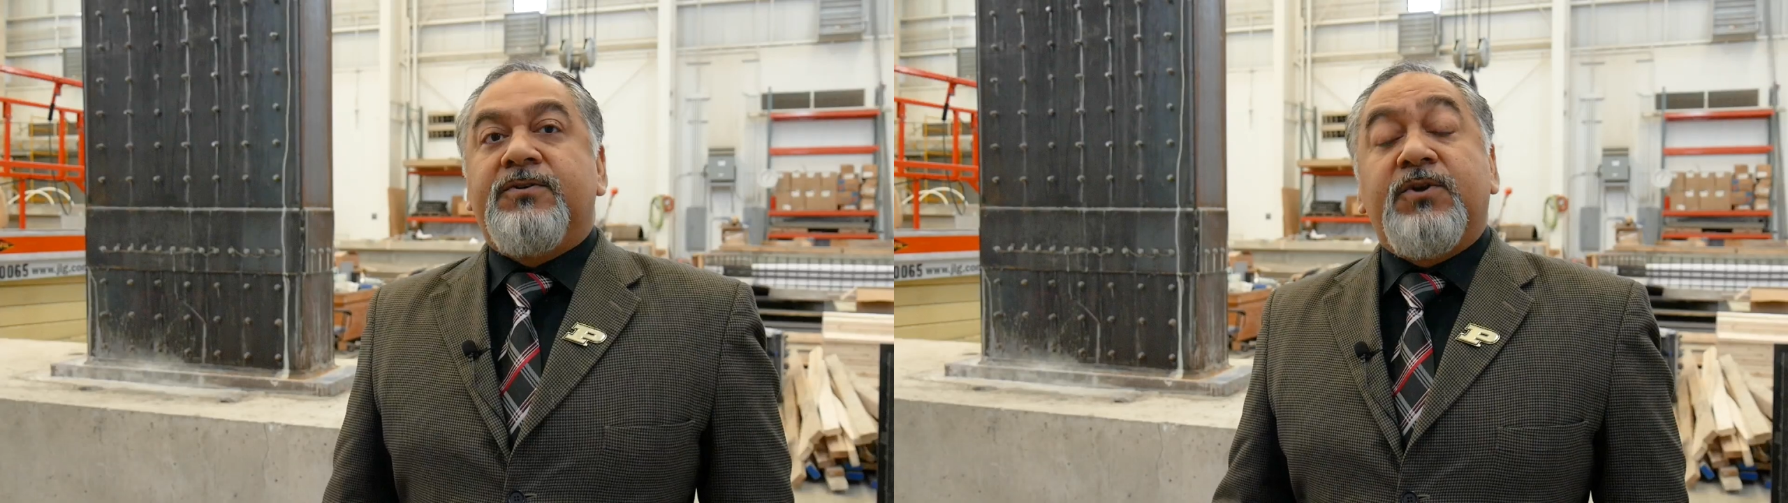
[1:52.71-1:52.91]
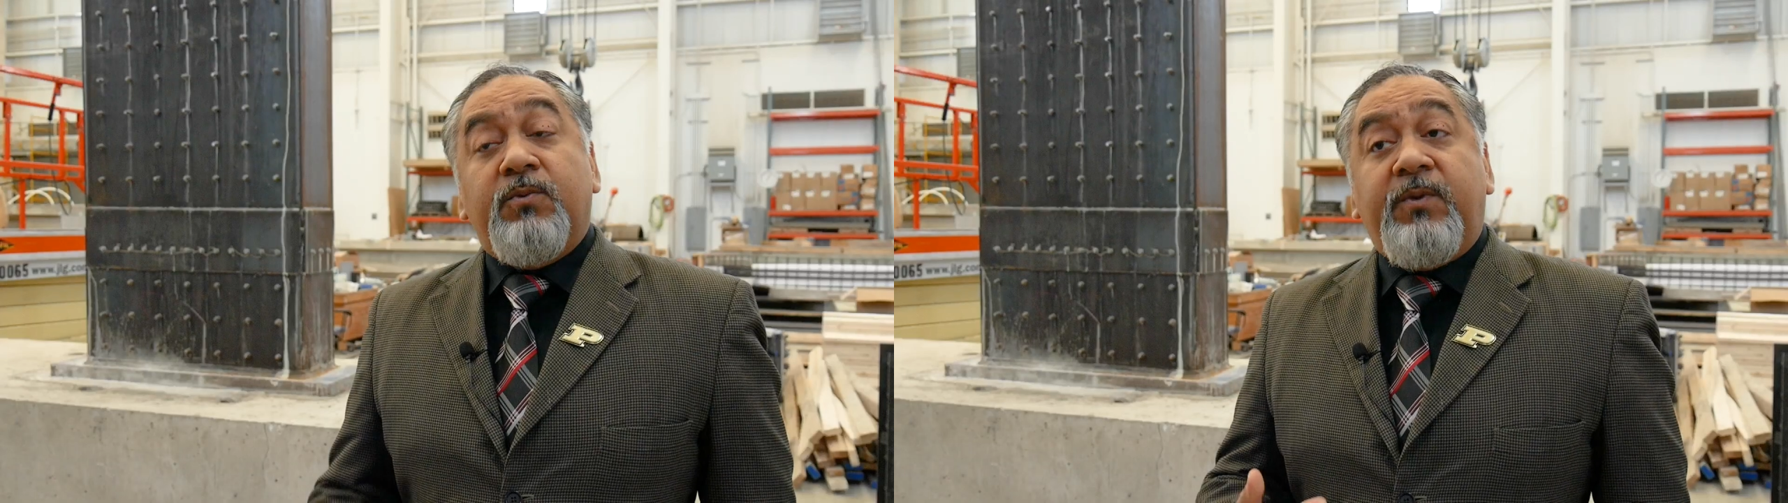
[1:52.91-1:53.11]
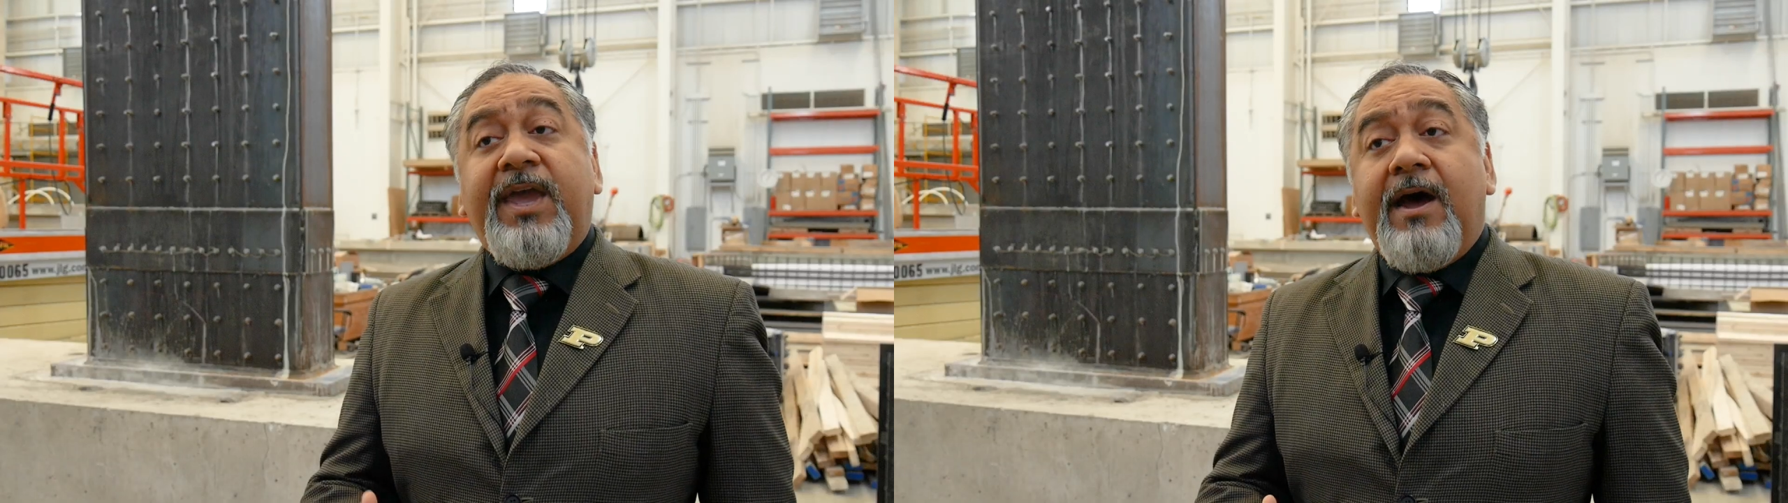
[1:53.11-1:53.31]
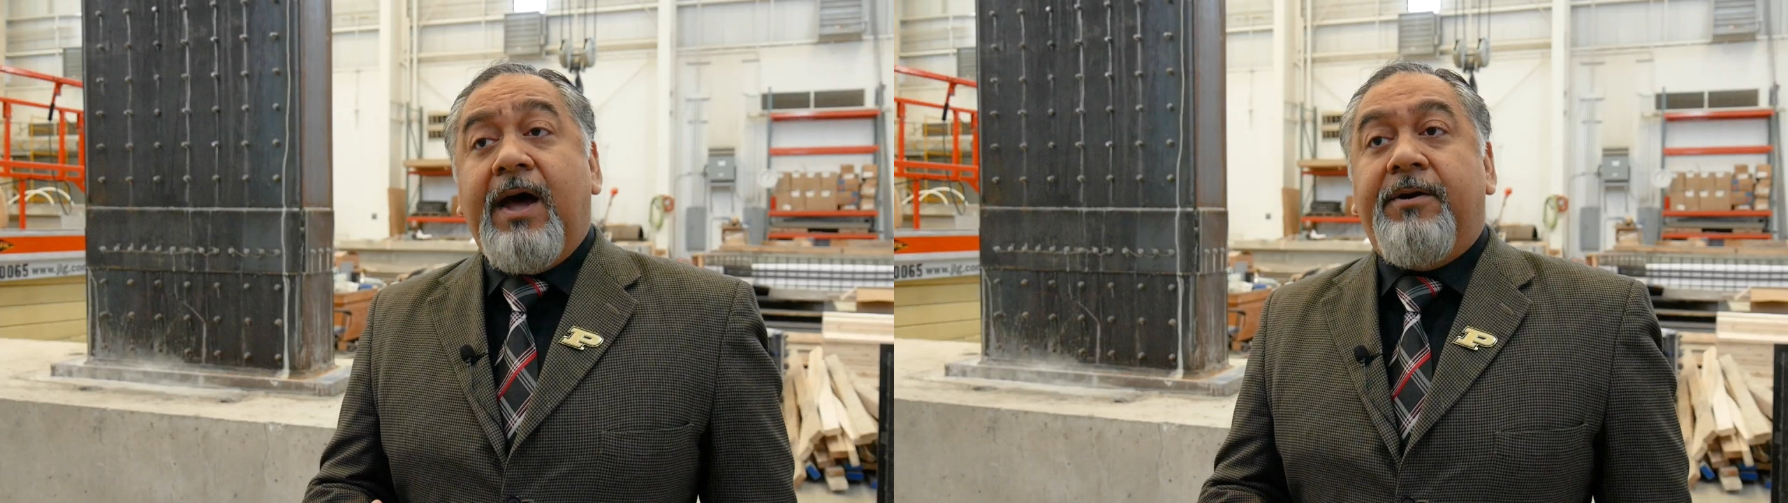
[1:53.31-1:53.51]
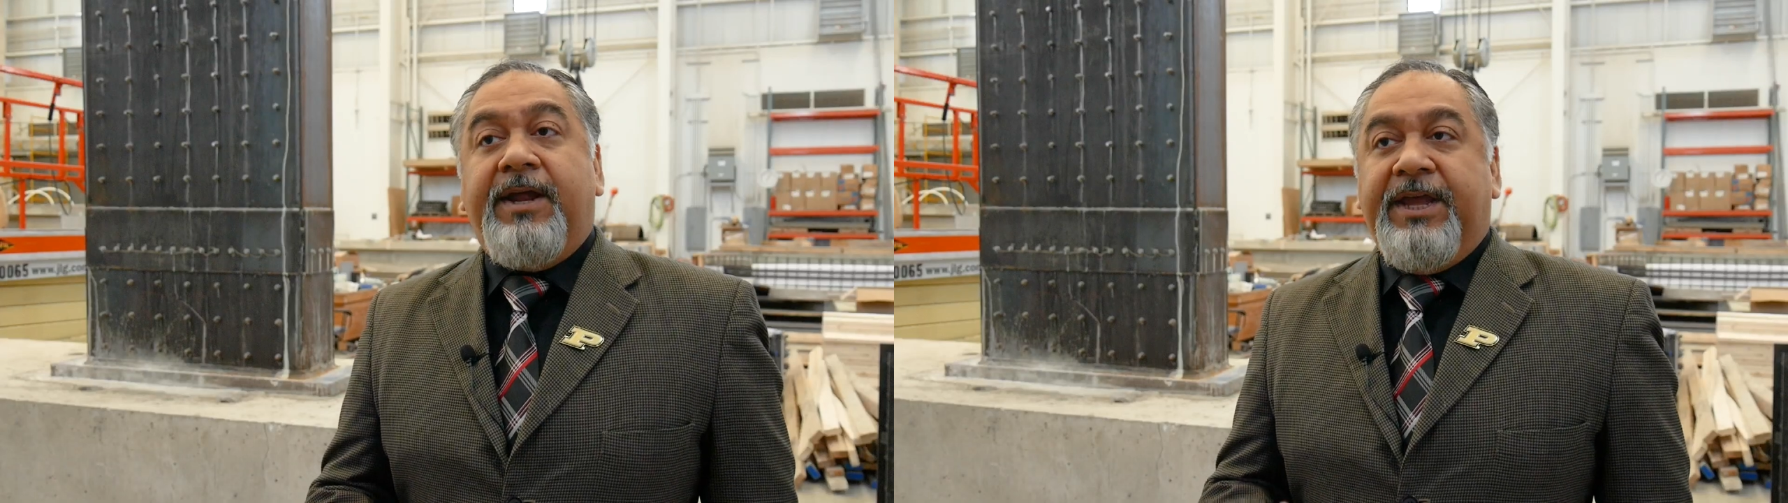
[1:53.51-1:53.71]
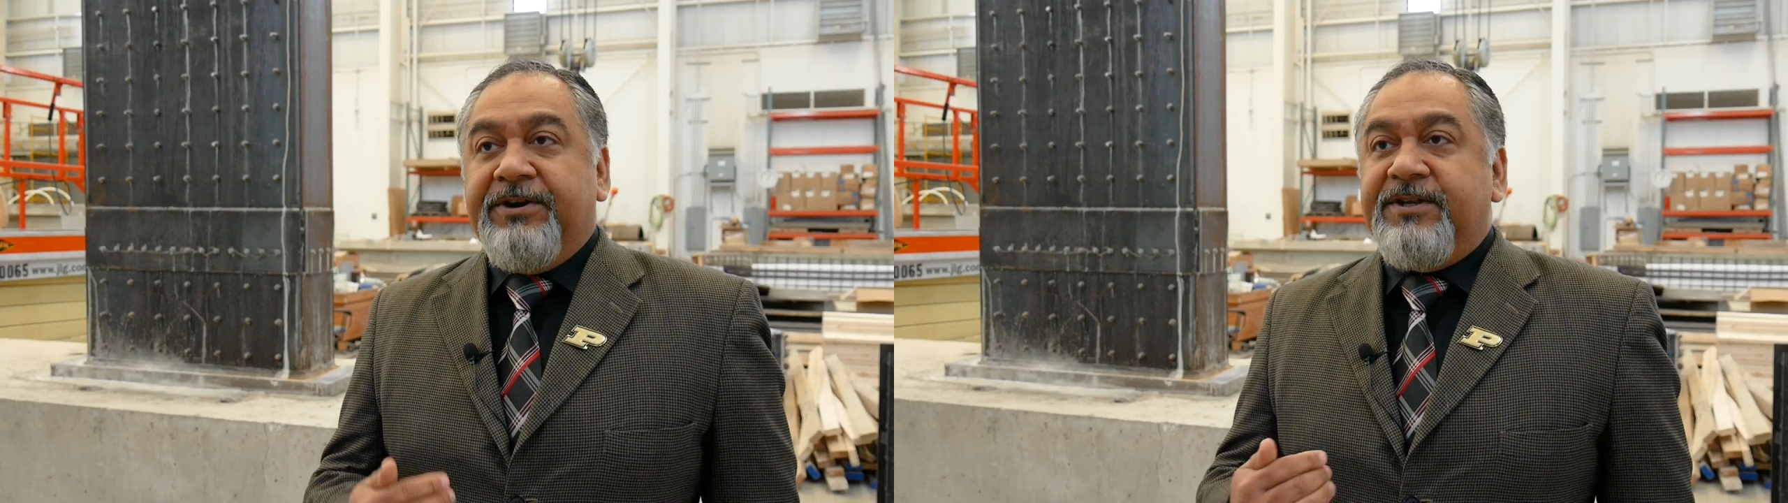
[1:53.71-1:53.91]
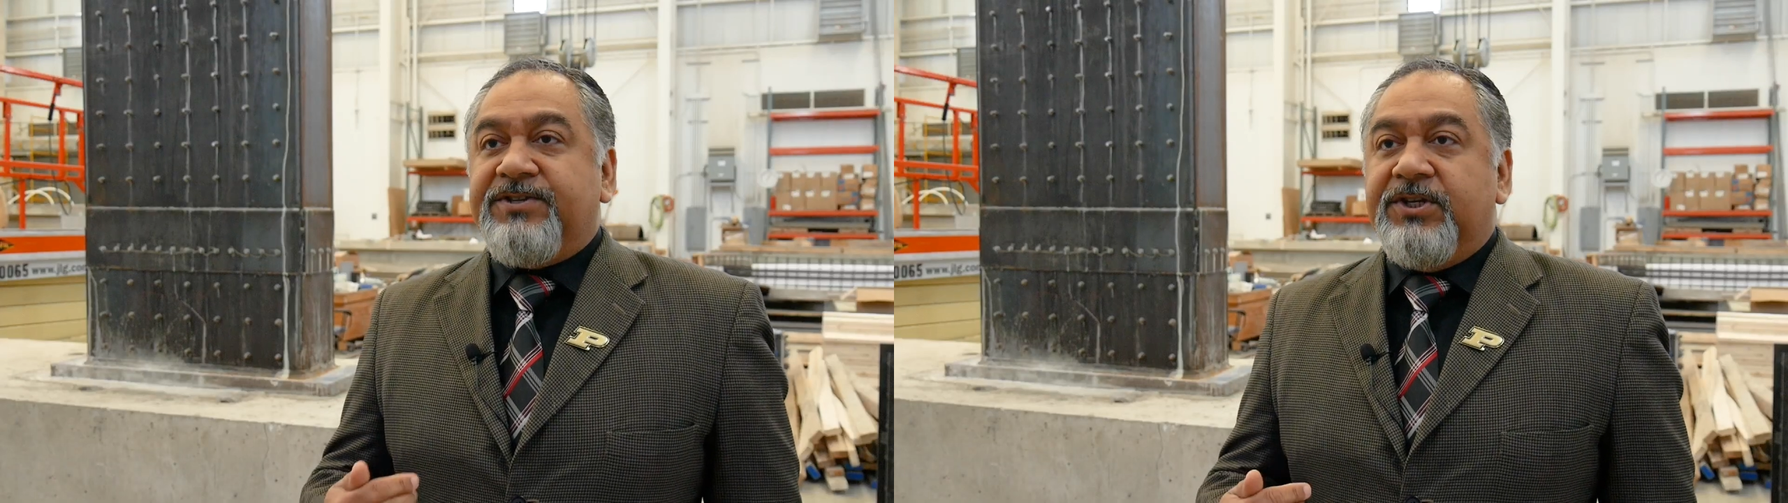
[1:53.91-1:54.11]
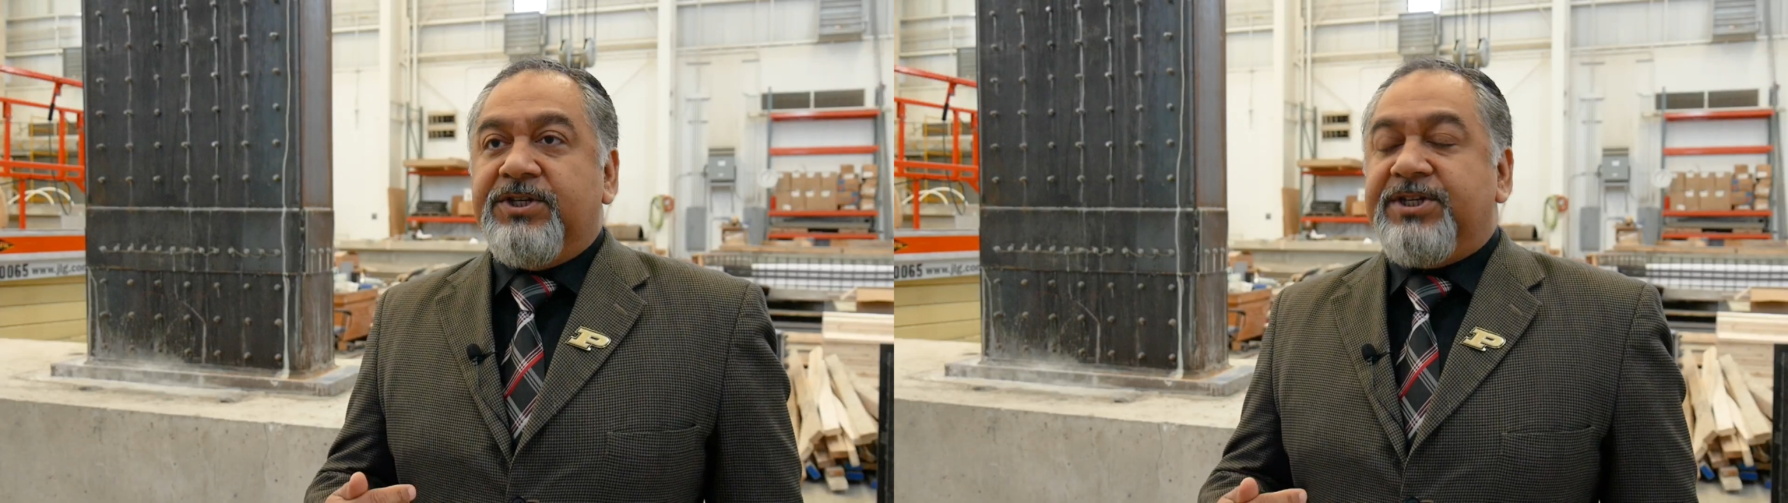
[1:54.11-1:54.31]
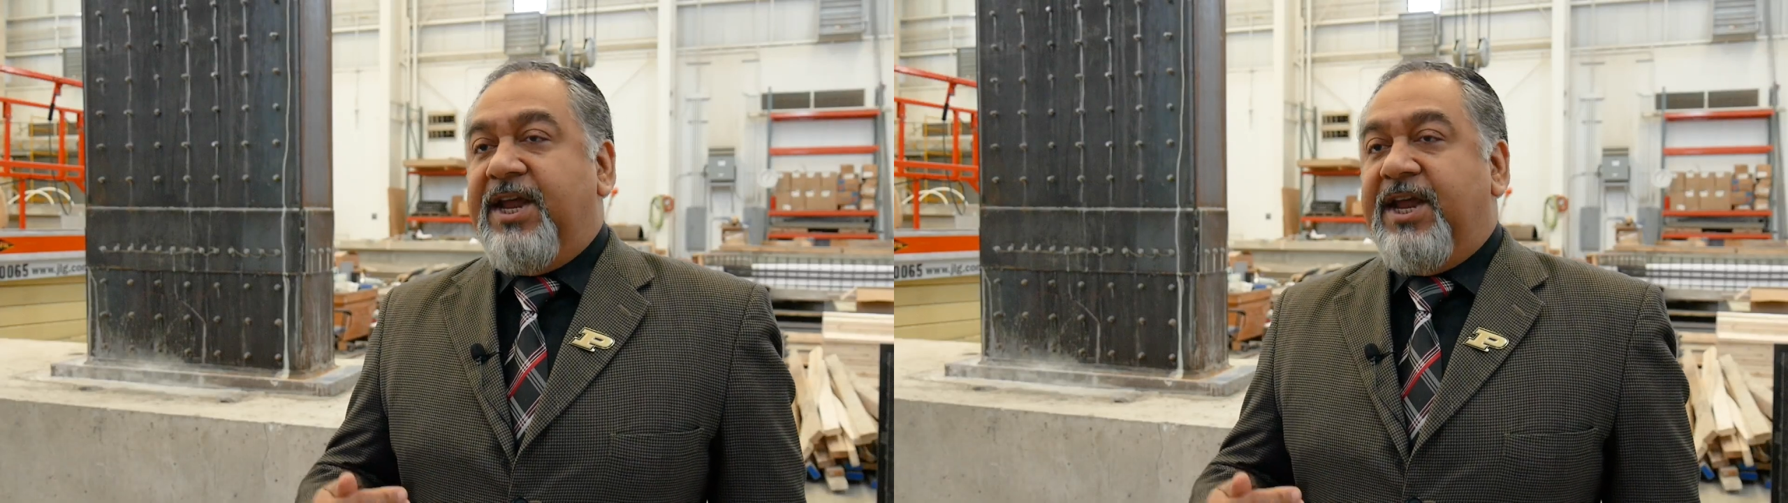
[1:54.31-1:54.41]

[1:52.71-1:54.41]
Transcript: So, we are a research